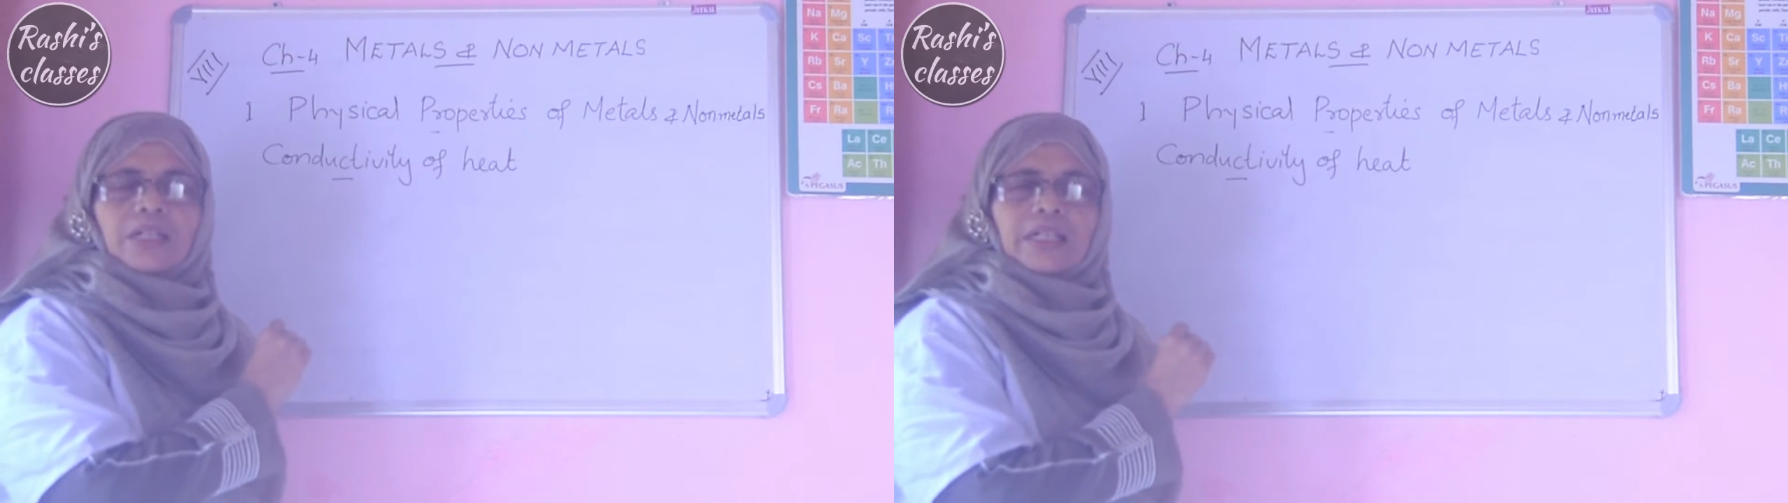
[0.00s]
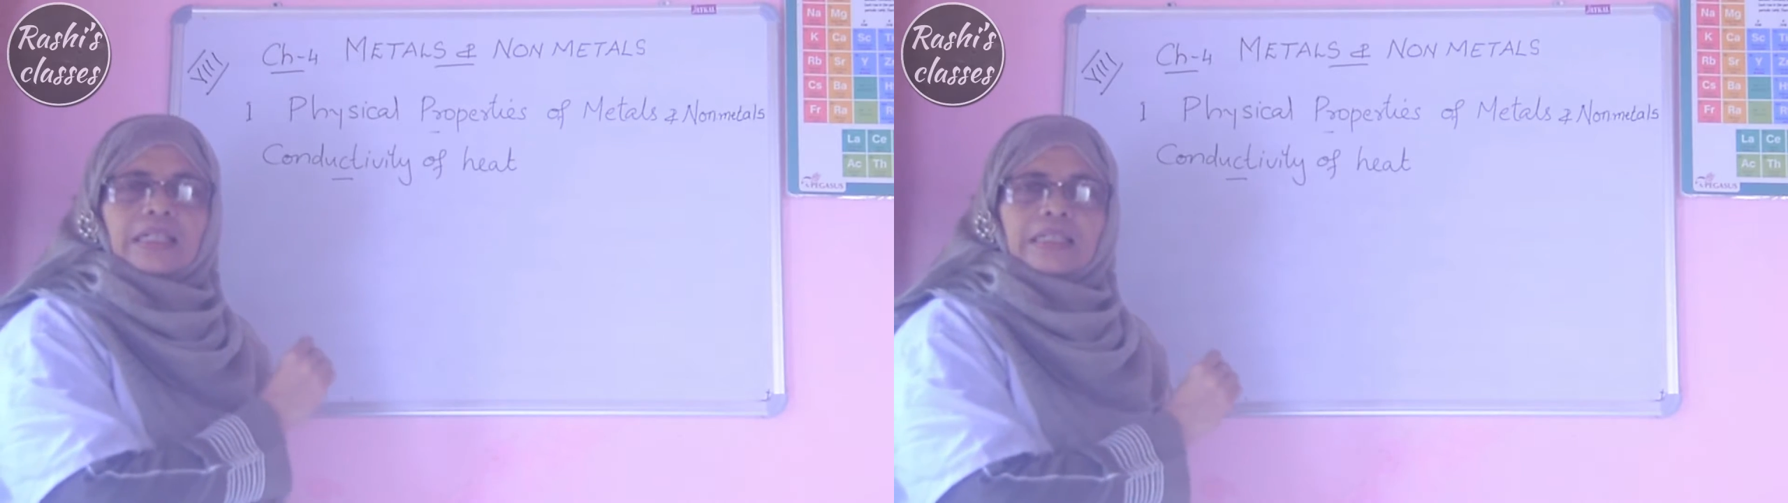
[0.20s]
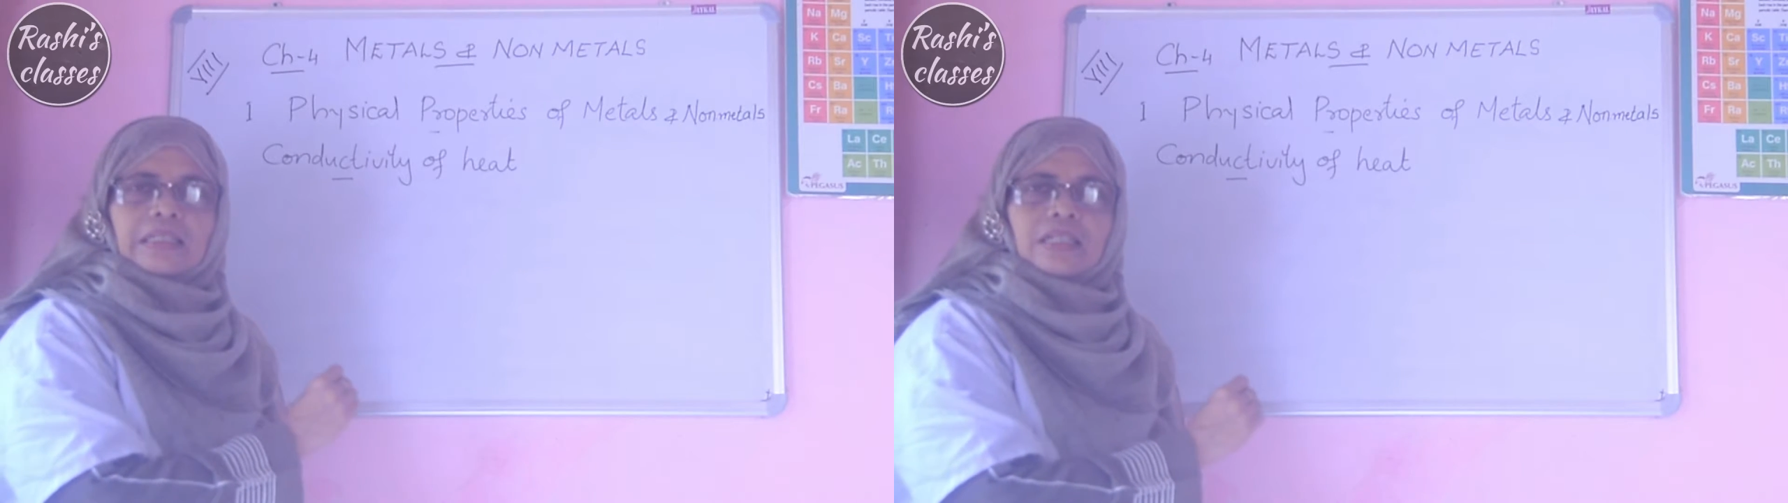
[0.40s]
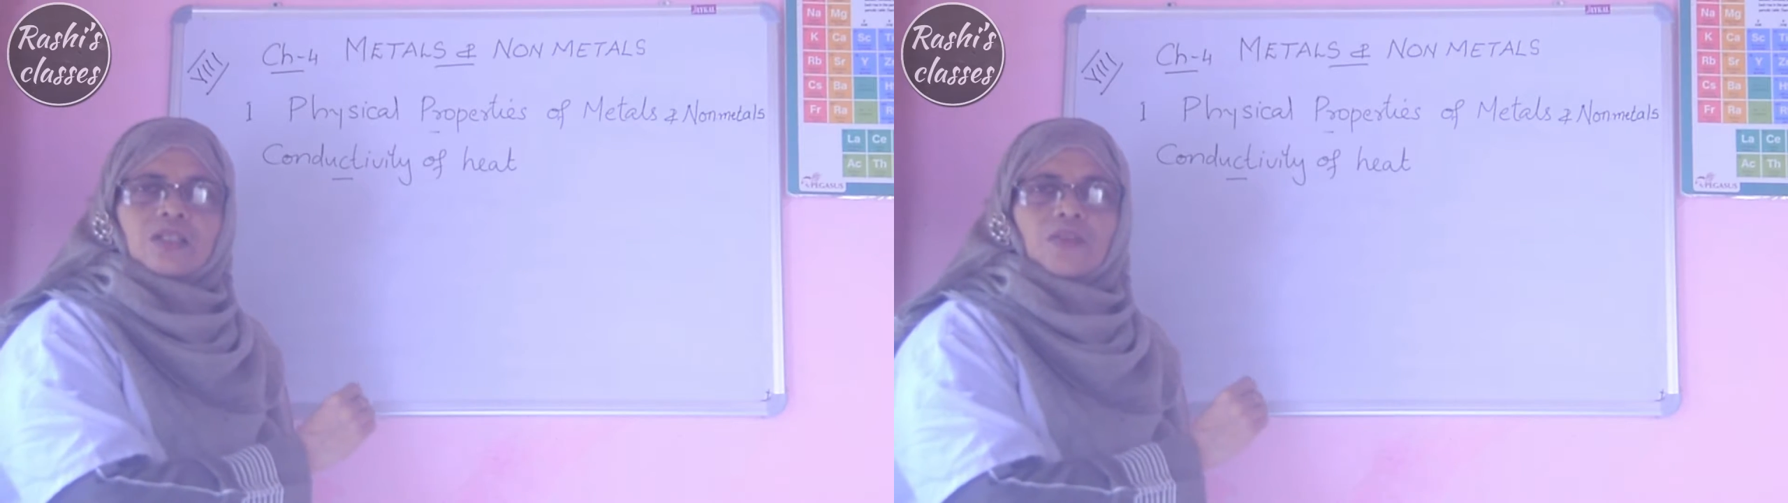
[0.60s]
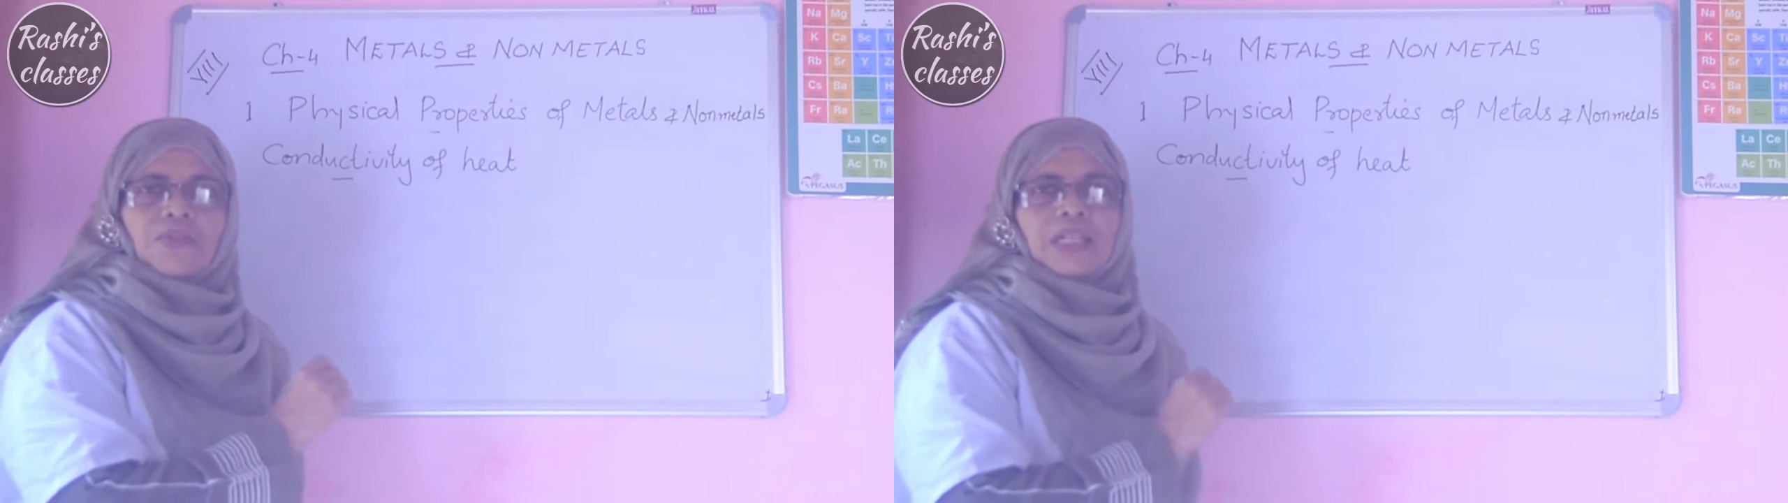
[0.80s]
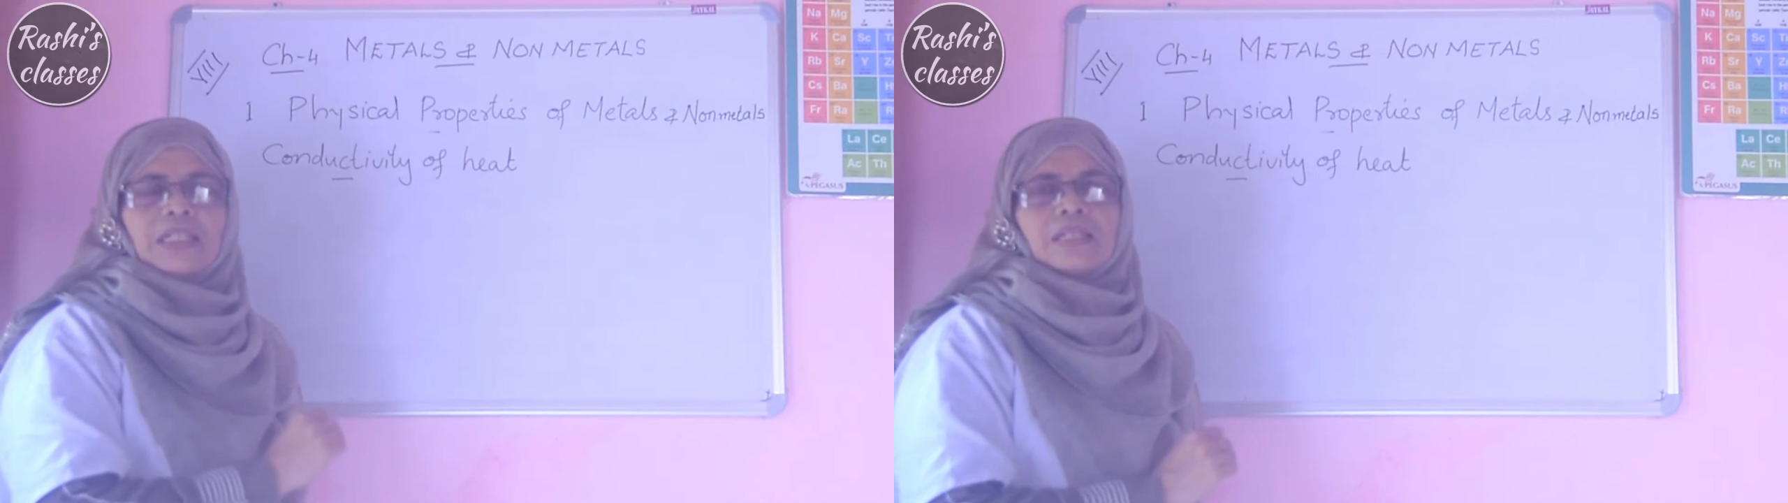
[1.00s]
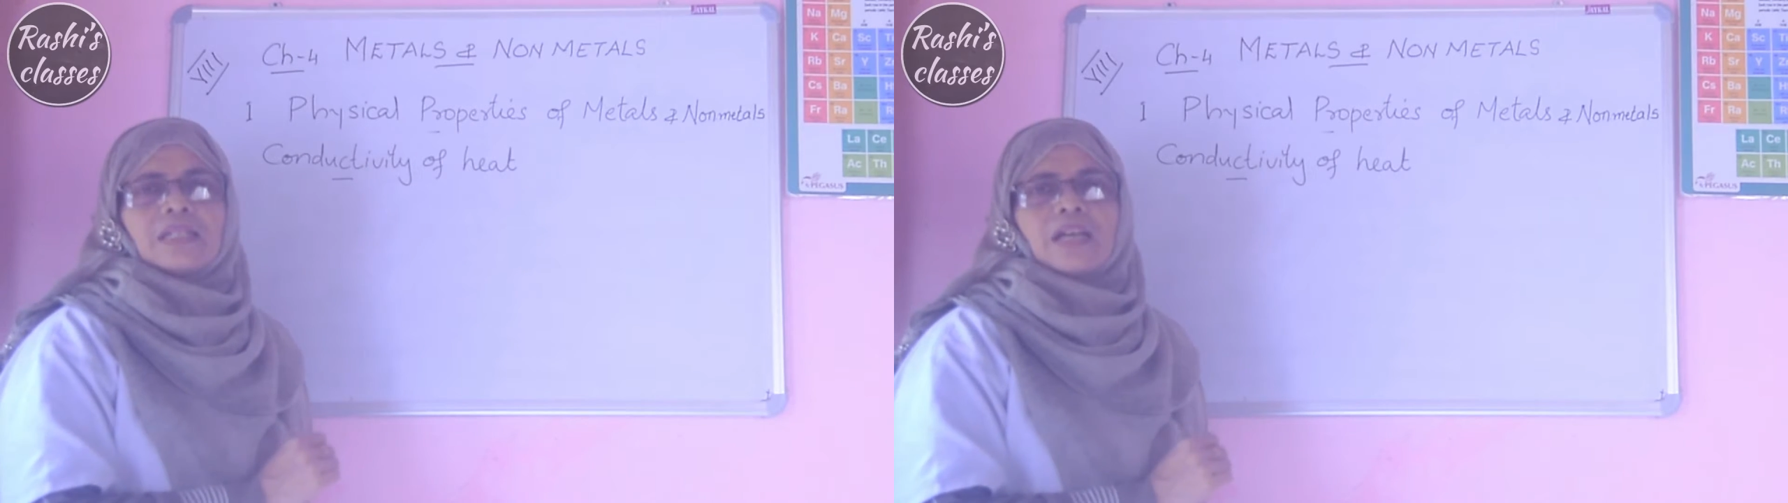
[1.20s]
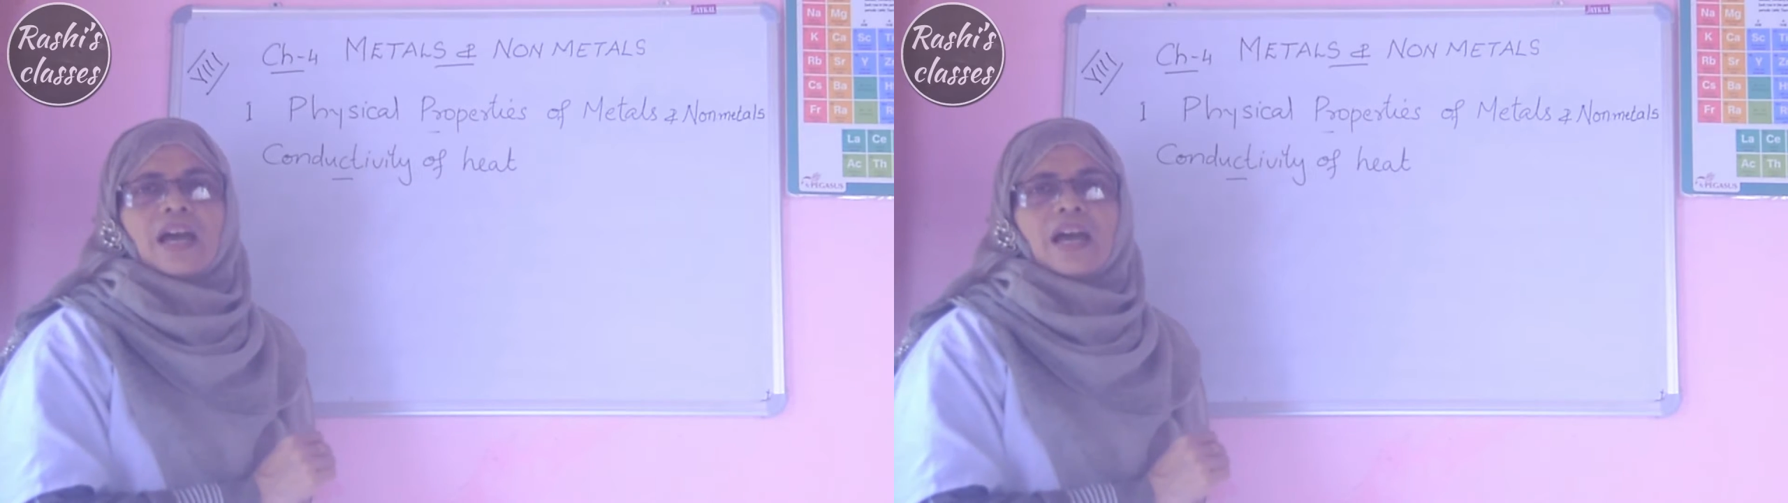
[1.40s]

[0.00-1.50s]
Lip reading: conductors of heat